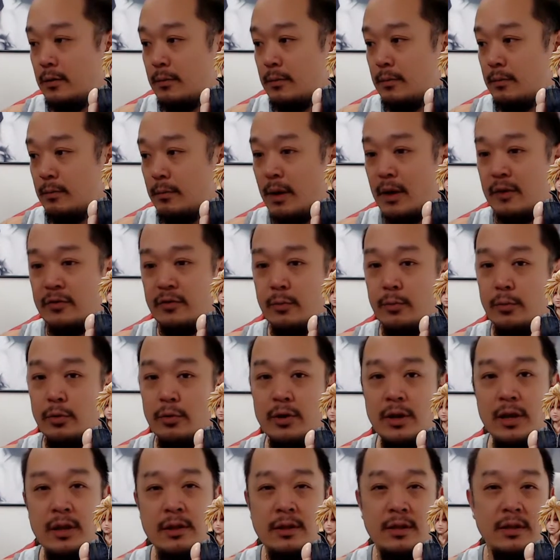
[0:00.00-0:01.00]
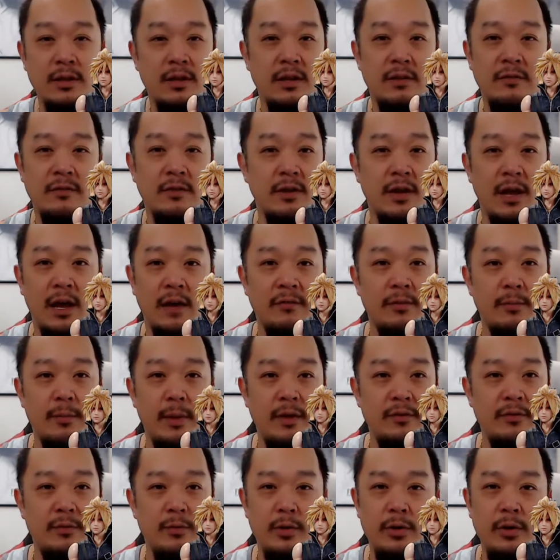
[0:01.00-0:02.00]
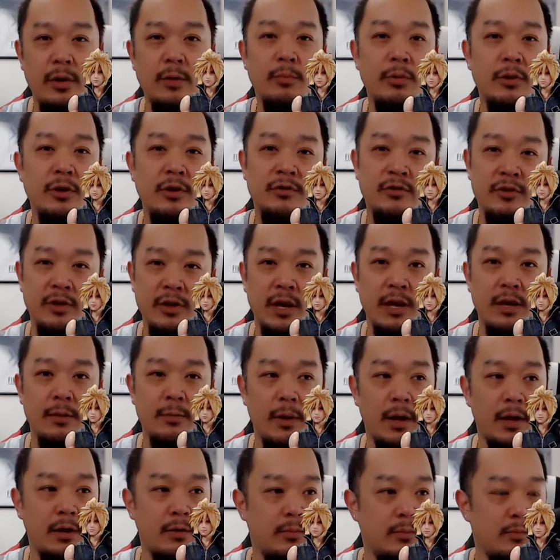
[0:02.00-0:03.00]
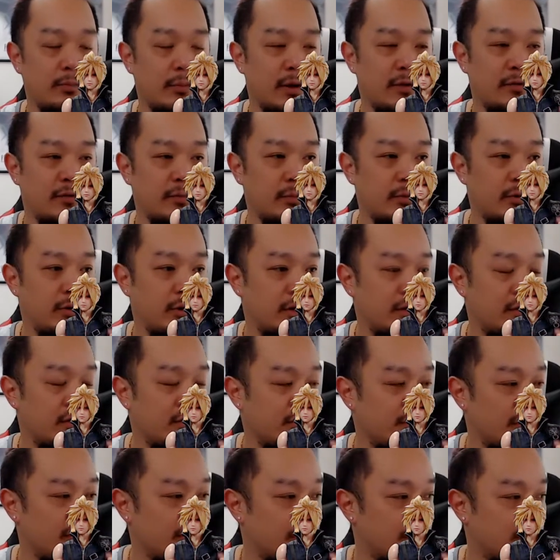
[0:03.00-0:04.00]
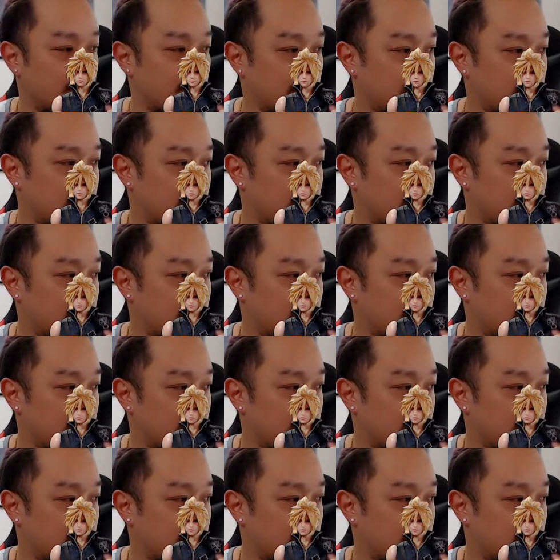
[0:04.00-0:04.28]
Mazamune? Did he even have a Mazamune? I'm pretty sure he had a Mazamune in 7.